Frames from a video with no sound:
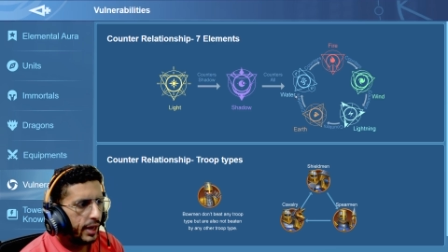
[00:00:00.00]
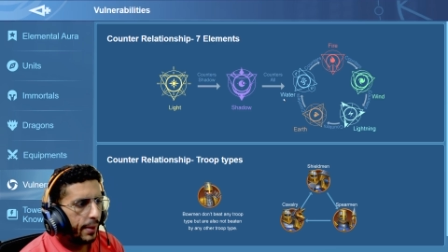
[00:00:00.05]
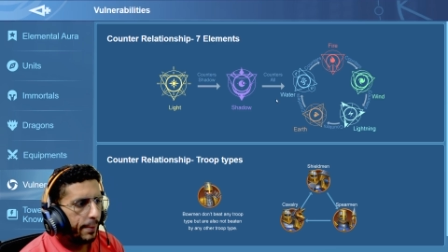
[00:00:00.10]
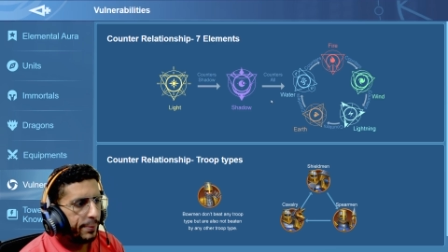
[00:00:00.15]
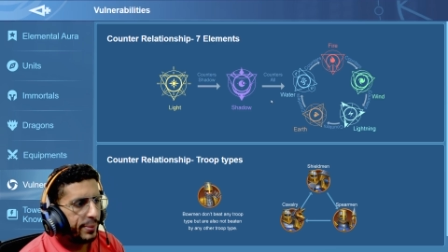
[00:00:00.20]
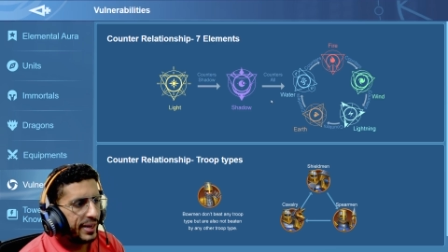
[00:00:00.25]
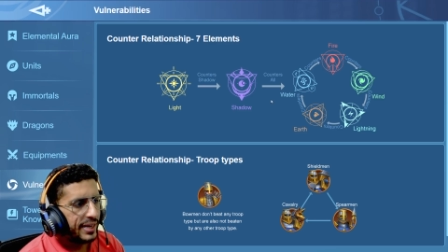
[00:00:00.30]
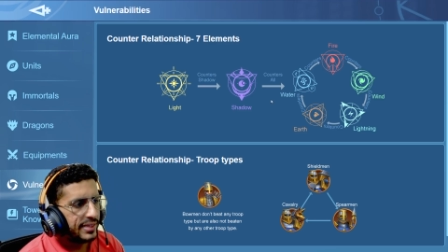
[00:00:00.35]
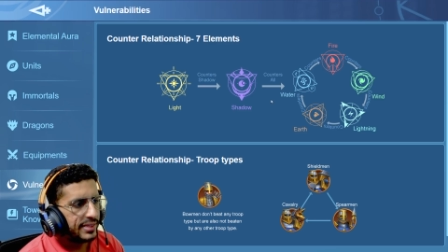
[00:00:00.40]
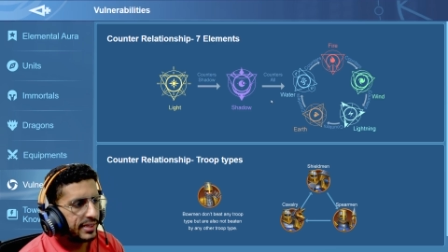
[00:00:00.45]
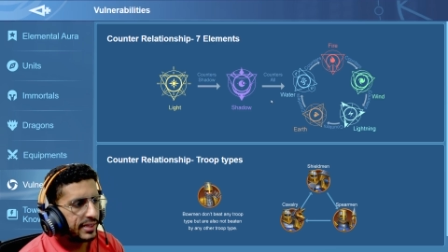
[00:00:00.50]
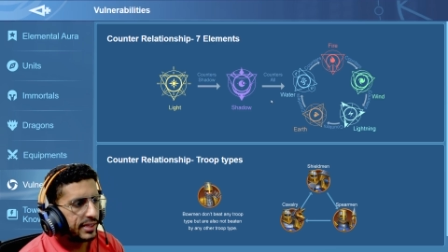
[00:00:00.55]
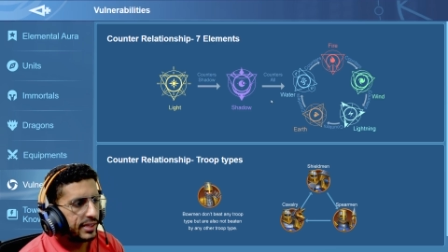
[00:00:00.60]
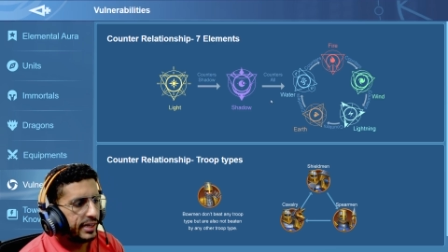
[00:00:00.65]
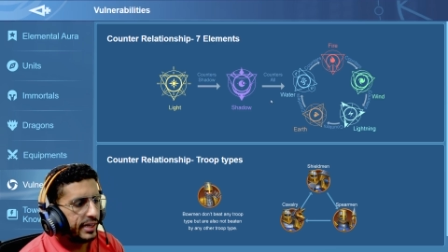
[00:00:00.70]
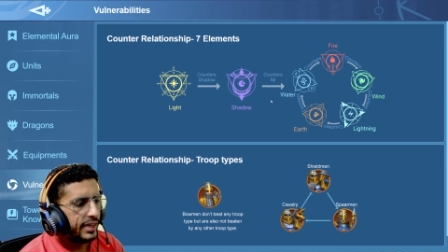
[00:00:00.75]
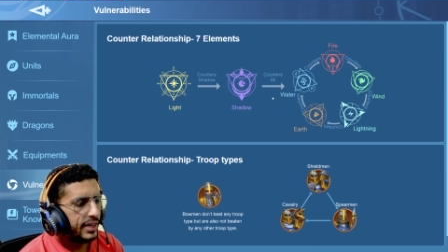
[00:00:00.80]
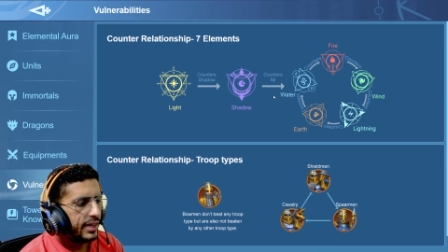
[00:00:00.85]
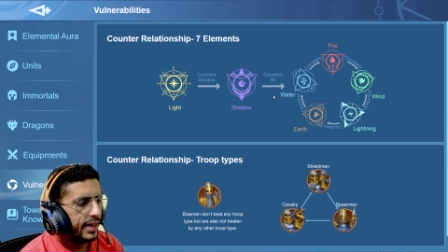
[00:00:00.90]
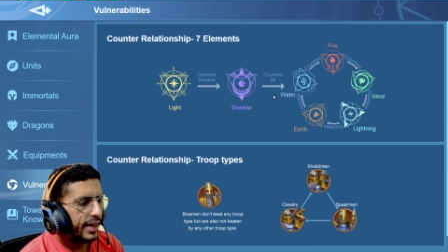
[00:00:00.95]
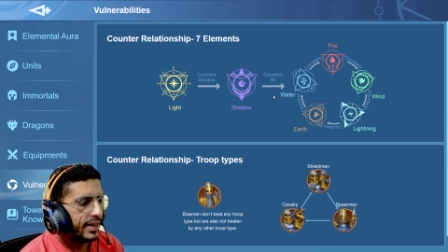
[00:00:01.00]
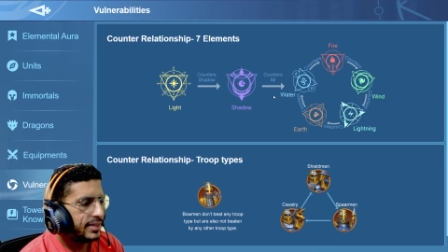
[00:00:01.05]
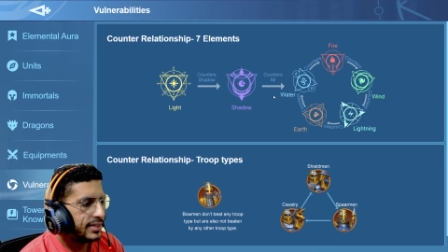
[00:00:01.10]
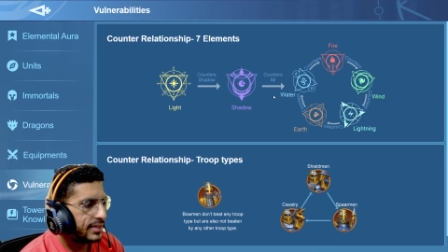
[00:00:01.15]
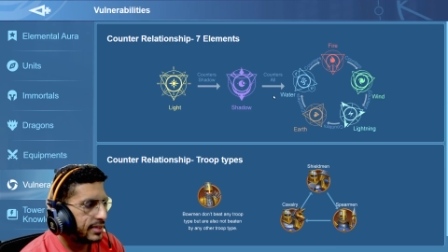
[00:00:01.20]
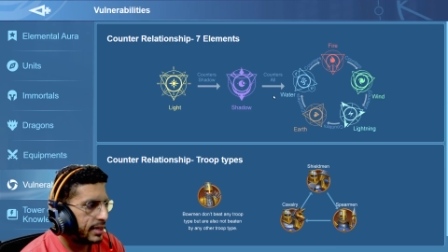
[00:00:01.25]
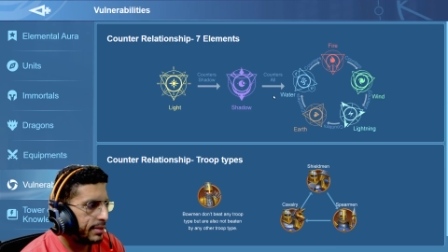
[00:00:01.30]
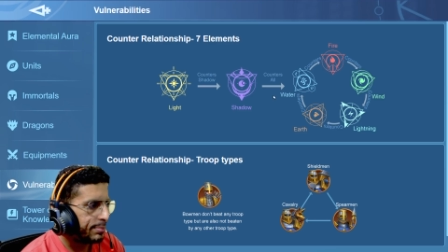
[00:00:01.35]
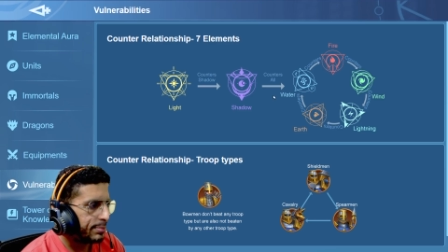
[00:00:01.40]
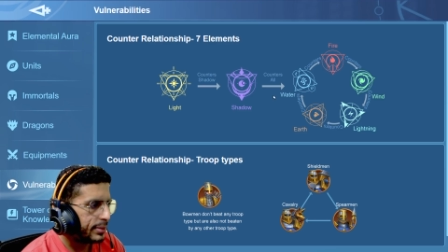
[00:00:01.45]
Basically and
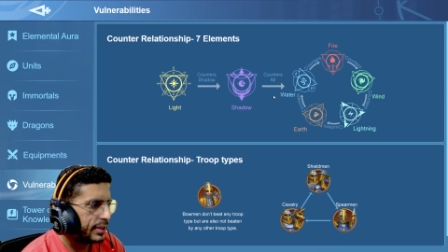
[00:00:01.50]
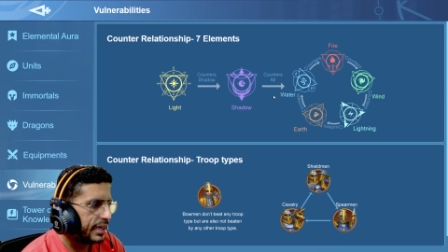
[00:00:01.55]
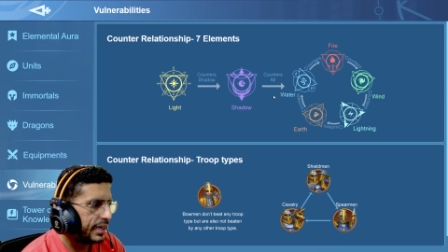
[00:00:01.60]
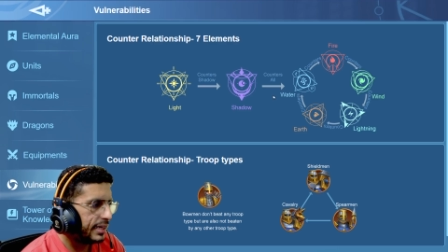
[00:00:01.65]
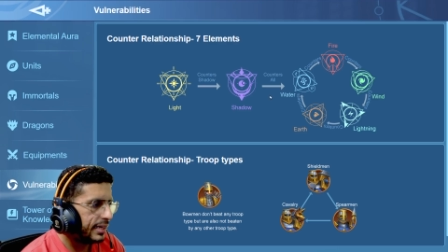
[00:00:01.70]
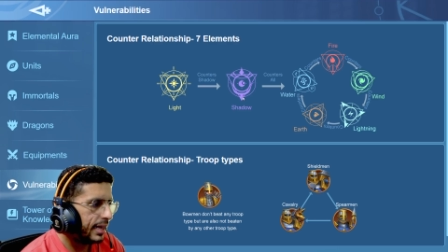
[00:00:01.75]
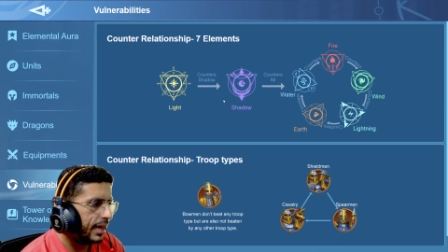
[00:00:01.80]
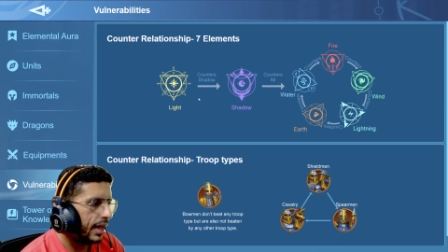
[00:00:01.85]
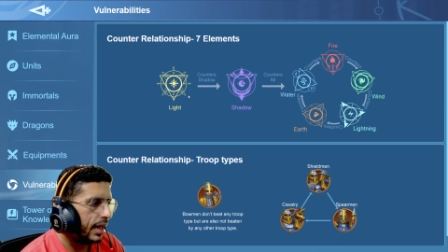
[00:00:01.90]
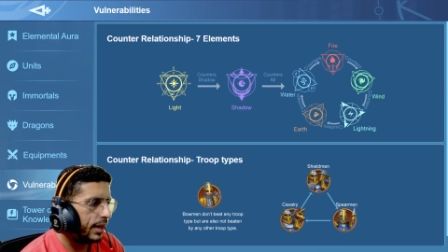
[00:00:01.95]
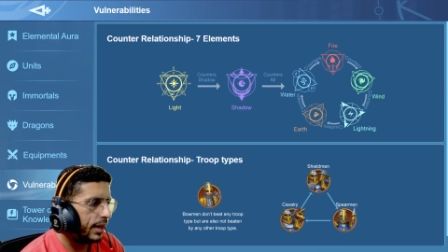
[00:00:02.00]
simply, the